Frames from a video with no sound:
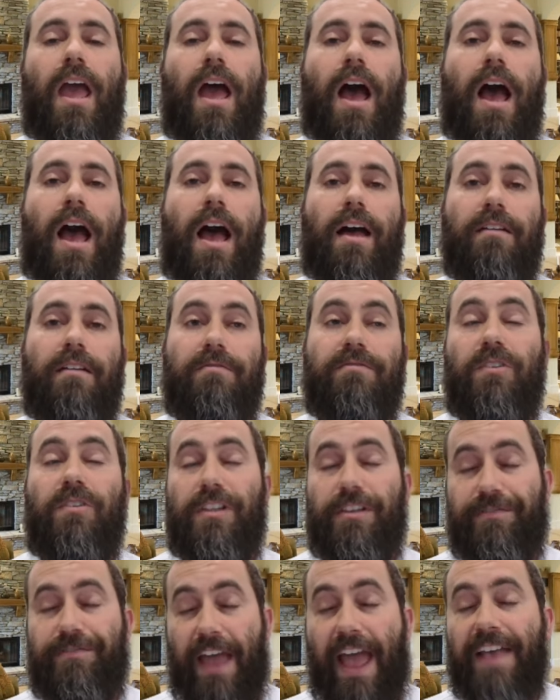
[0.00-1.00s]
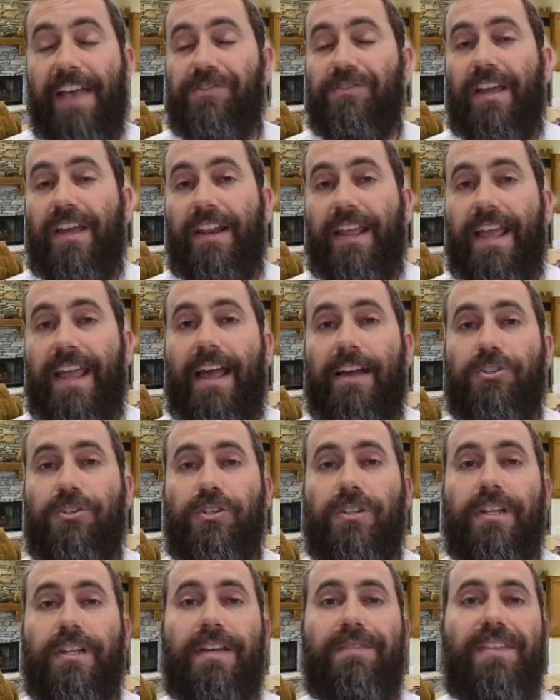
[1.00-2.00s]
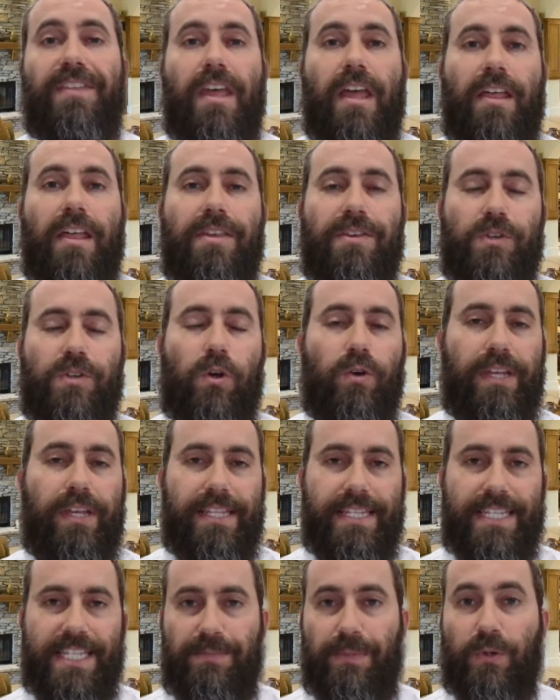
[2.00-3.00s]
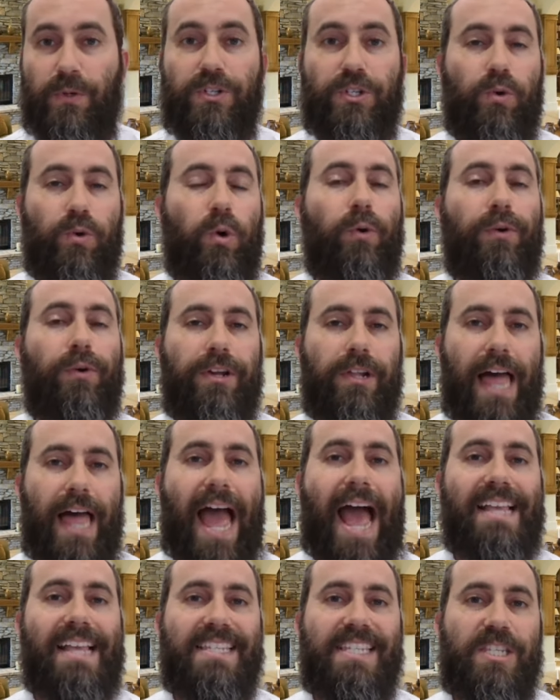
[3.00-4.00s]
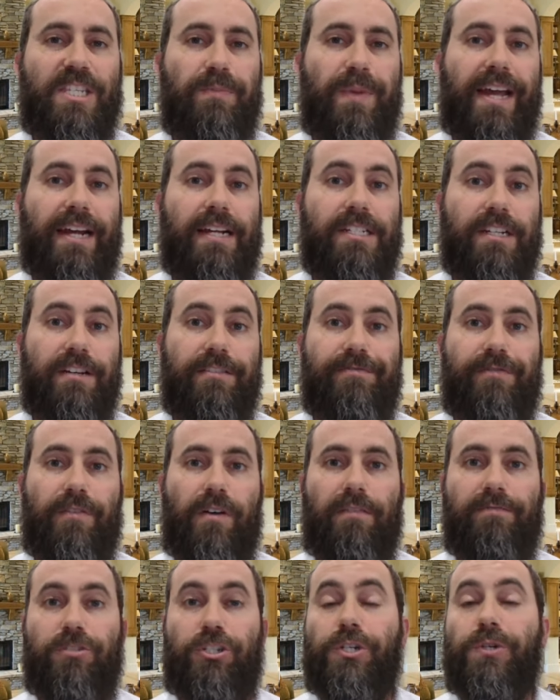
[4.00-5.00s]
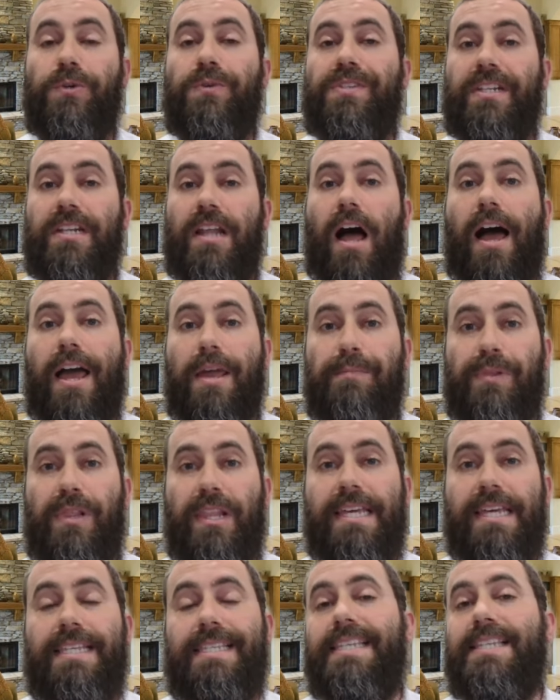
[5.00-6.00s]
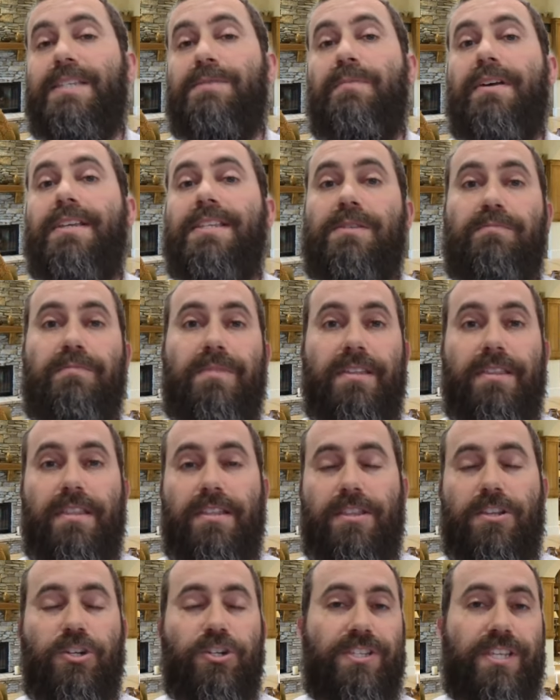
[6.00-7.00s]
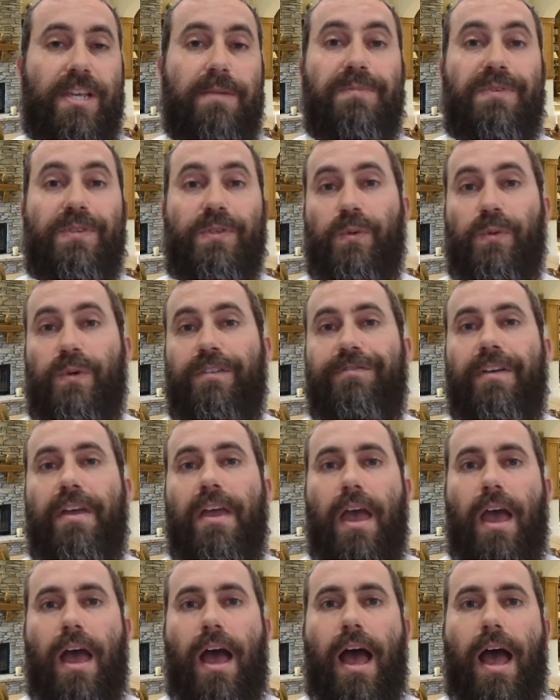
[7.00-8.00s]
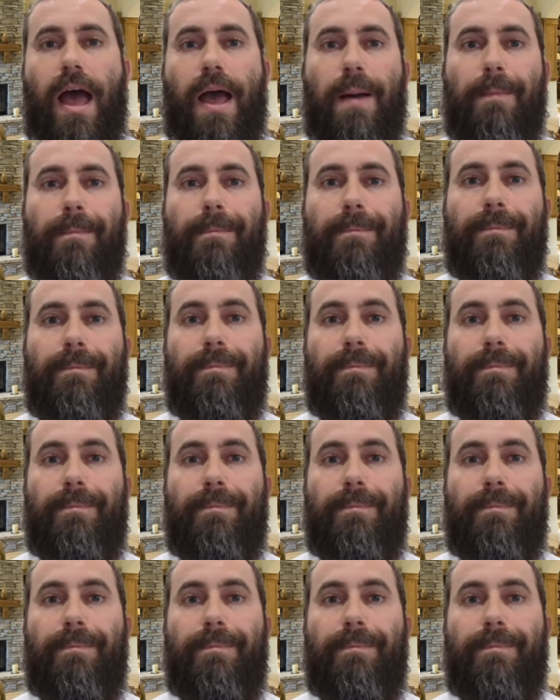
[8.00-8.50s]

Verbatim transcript: uh, really fascinating, actually, this whole conspiratorial aspect of, of Jews in high places must mean that there's some sort of uh,